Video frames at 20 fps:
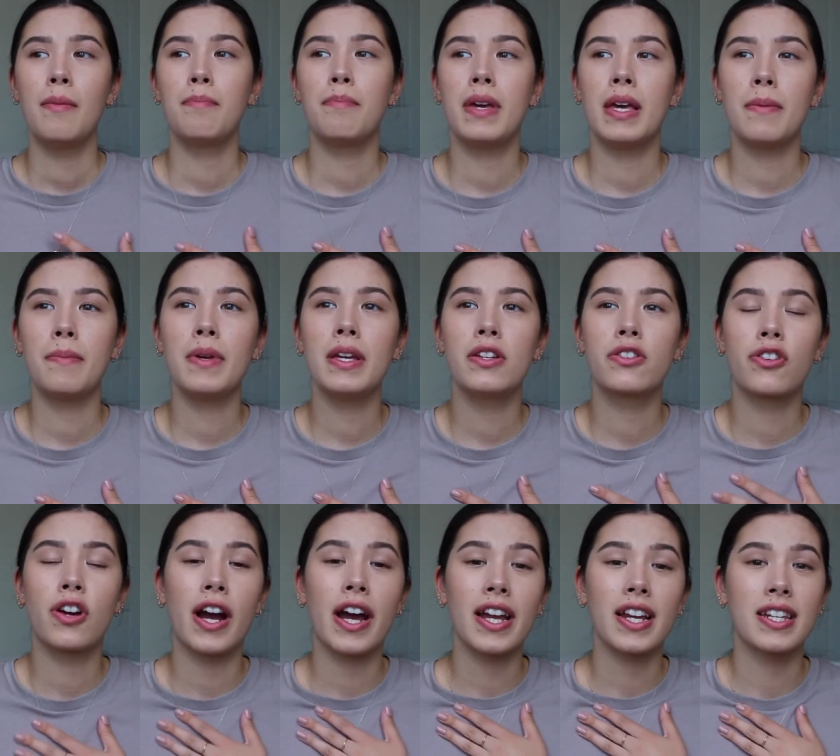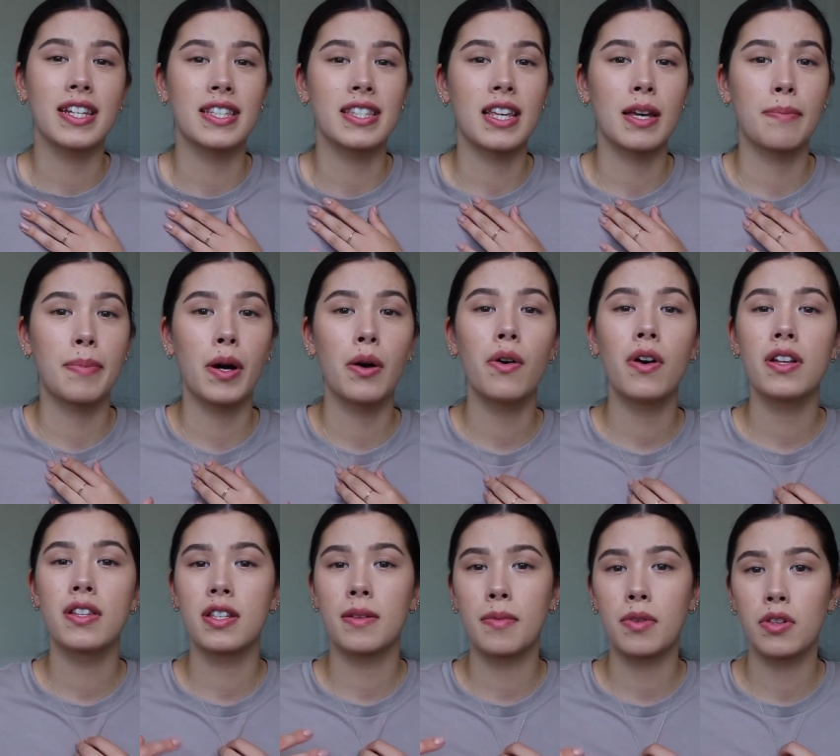maybe trying to skip out
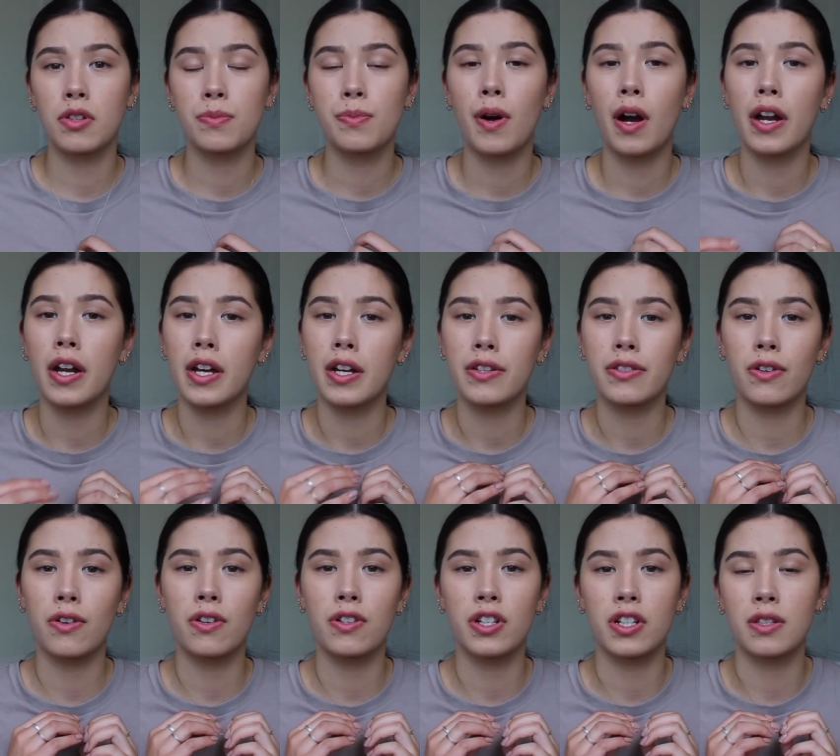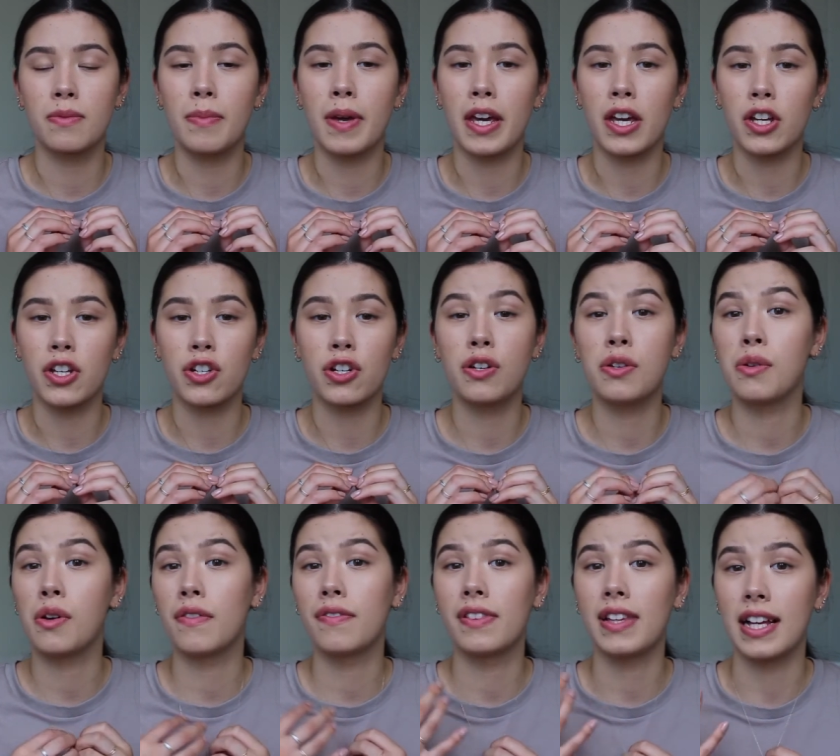on some of those products or just making sure
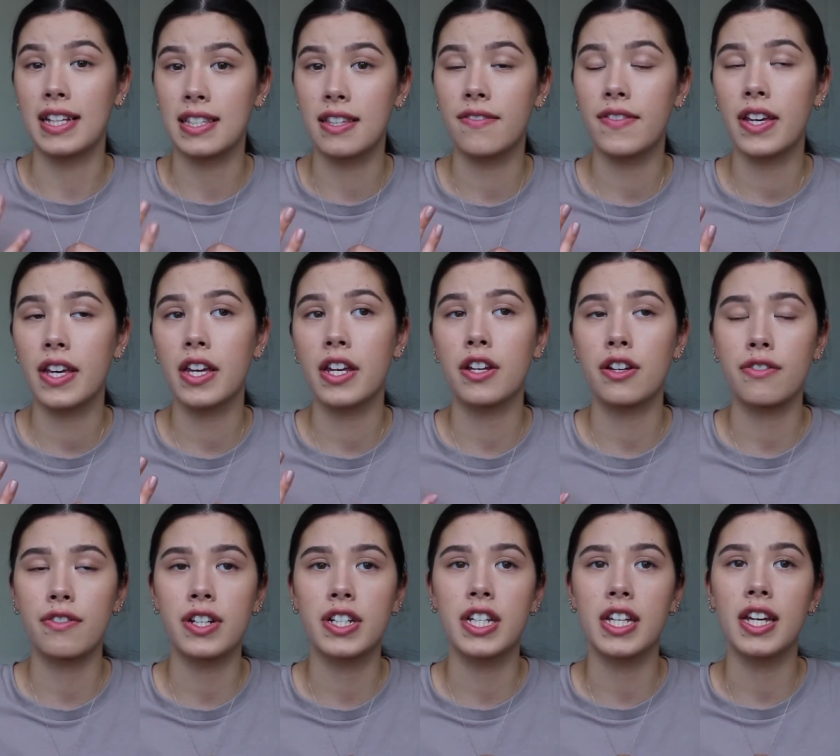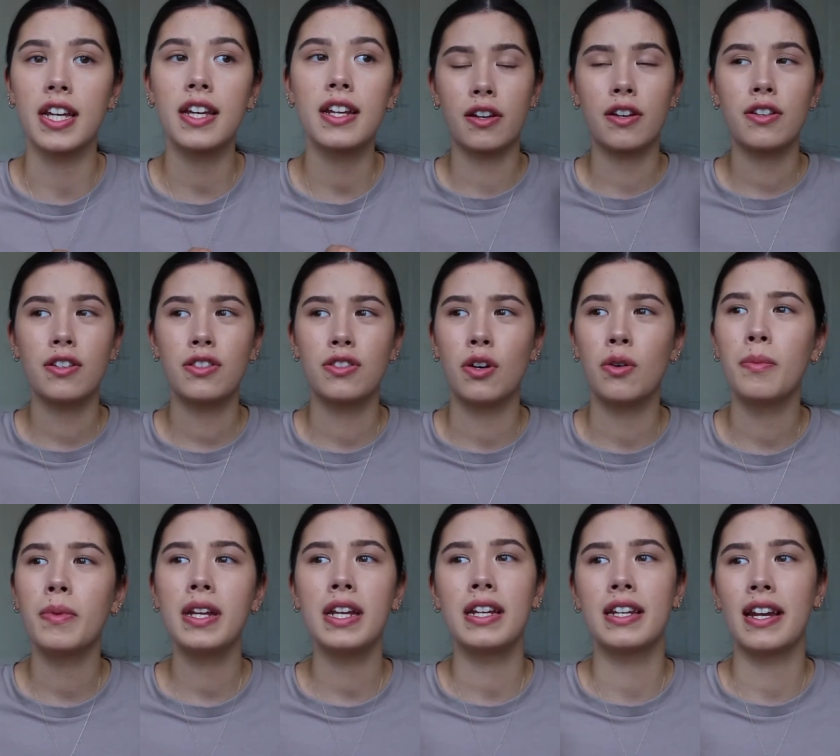you have less of it in your routine. There are so
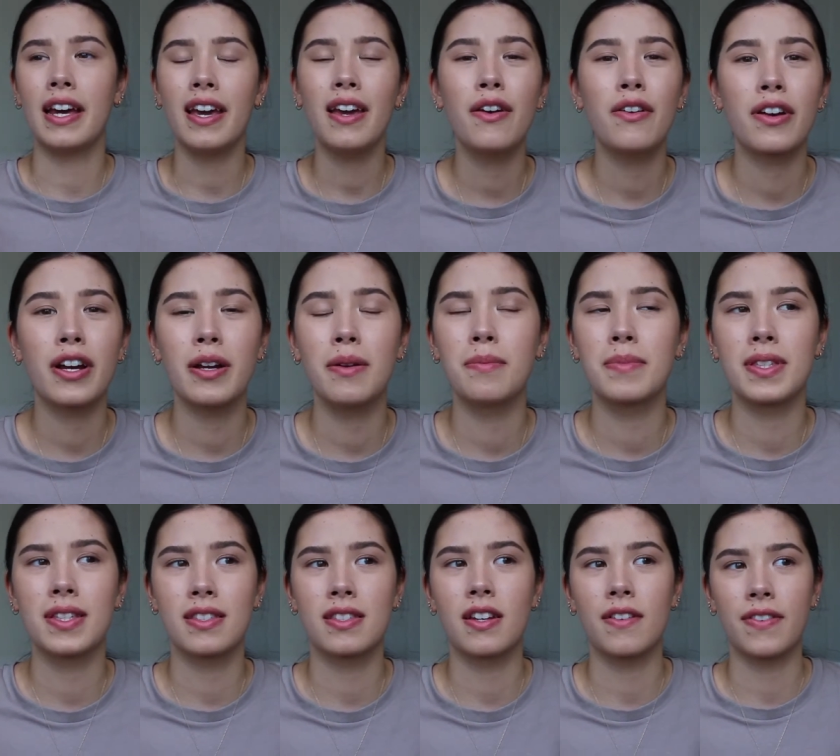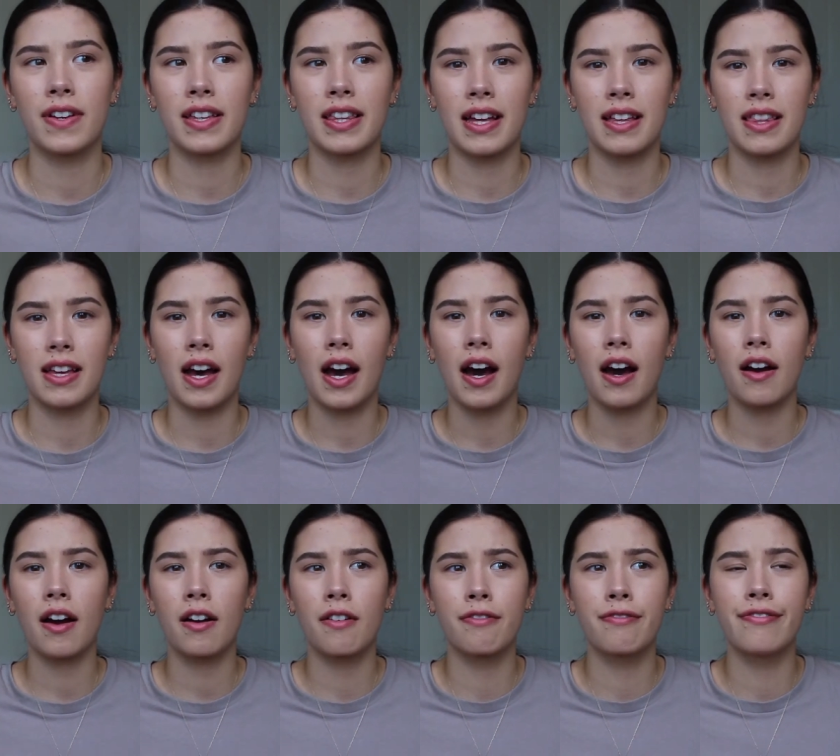many night creams and stuff like that that
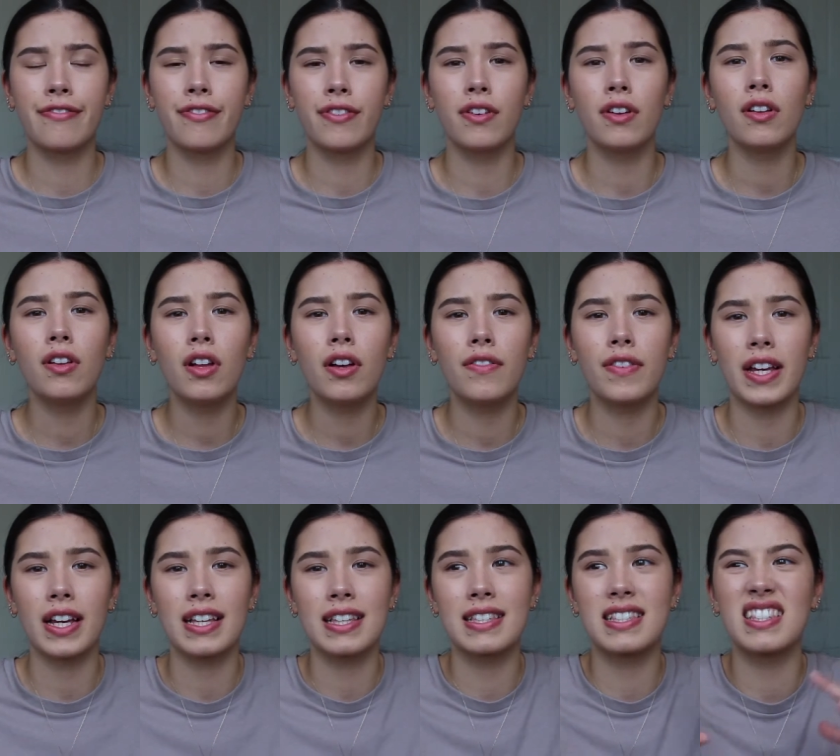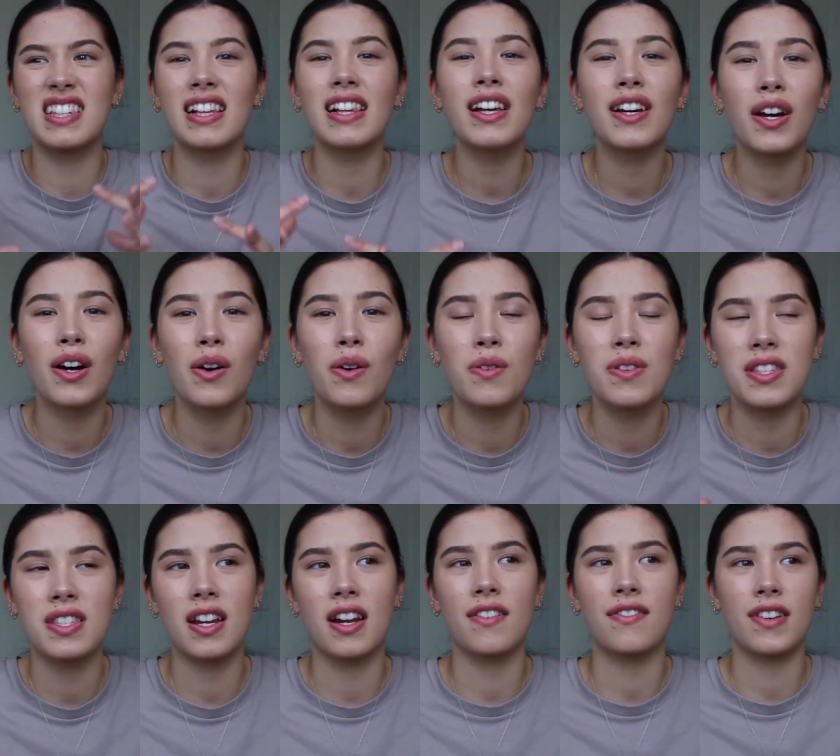are full of like
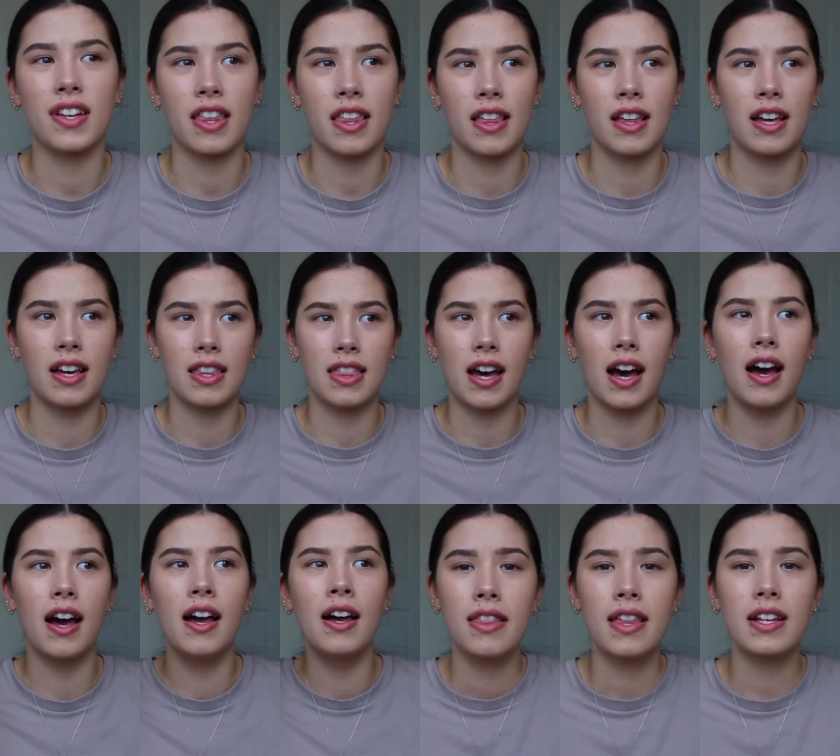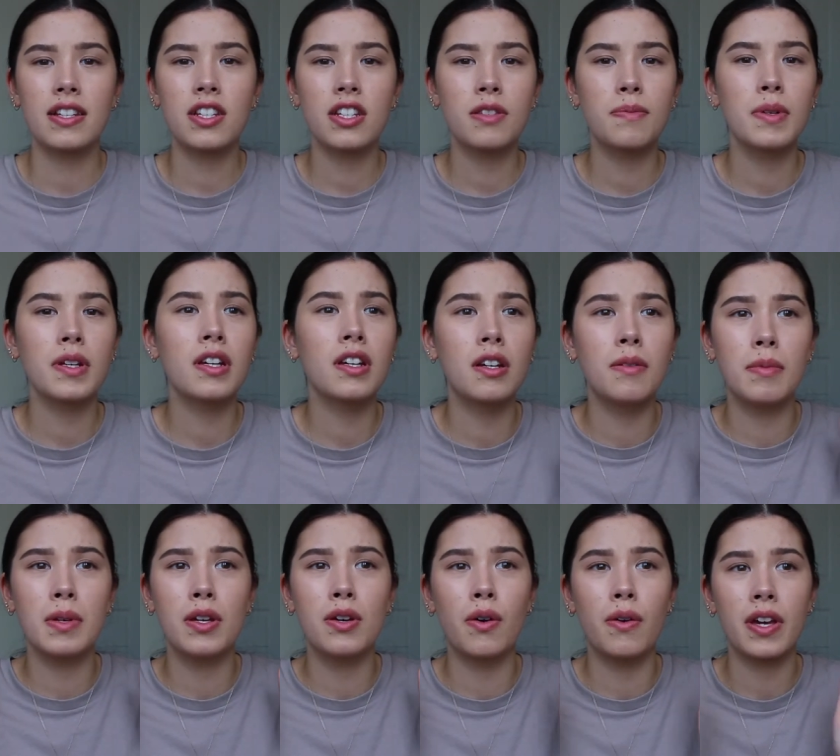silicones and everything like that. That's just going to
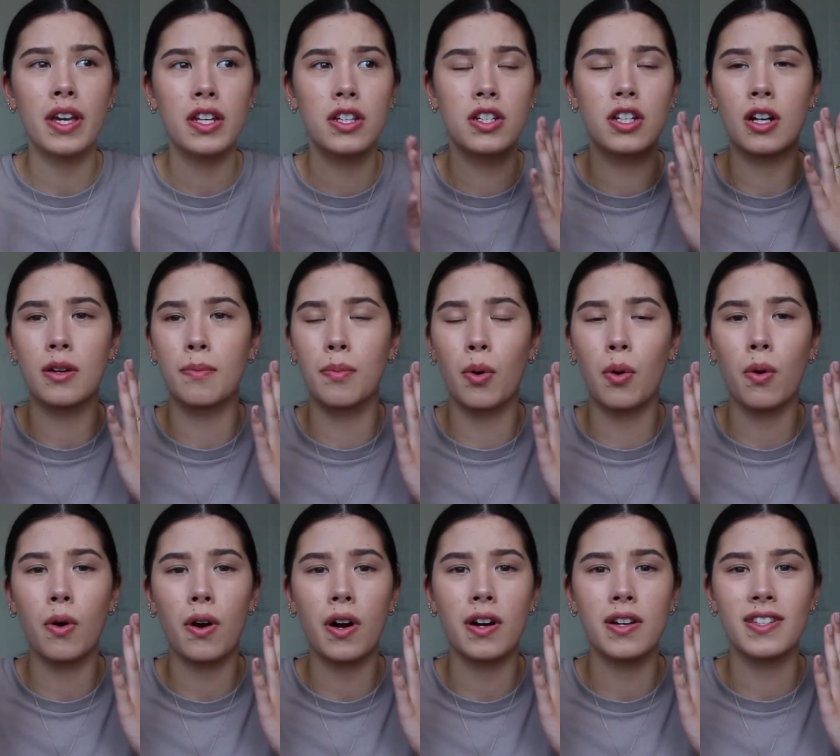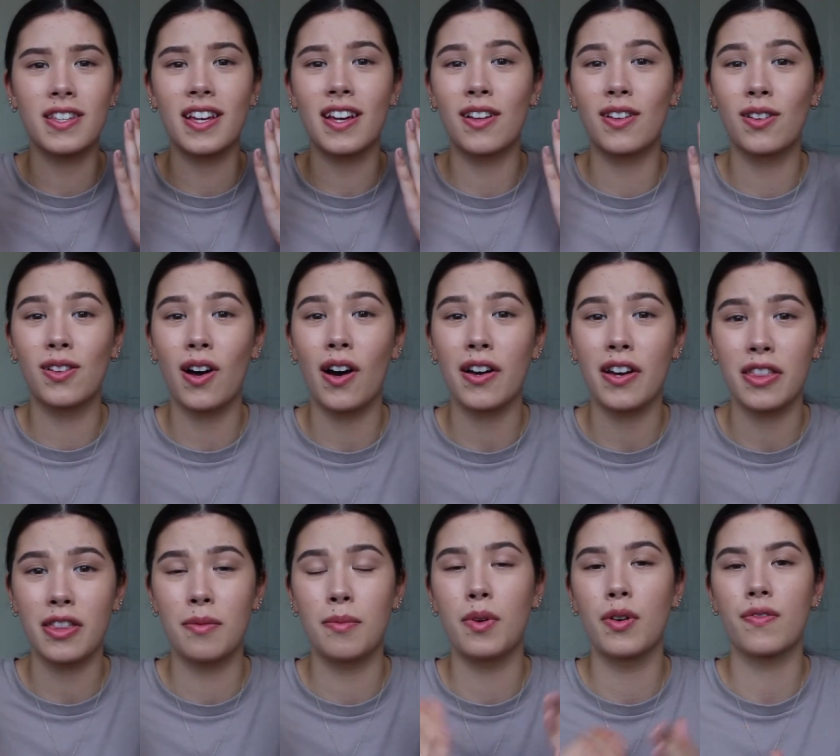be going into your pores and
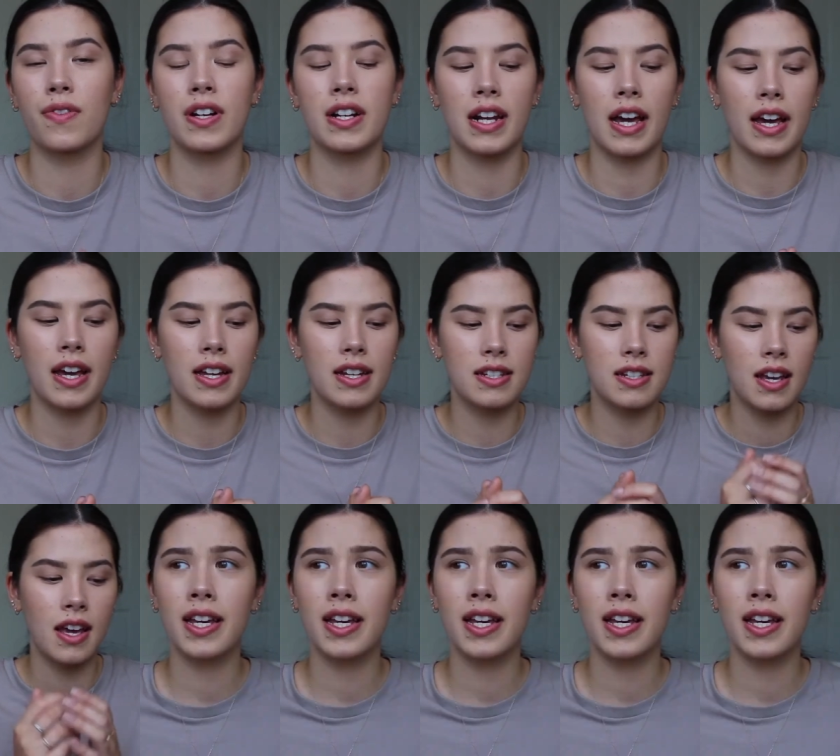clogging them overnight.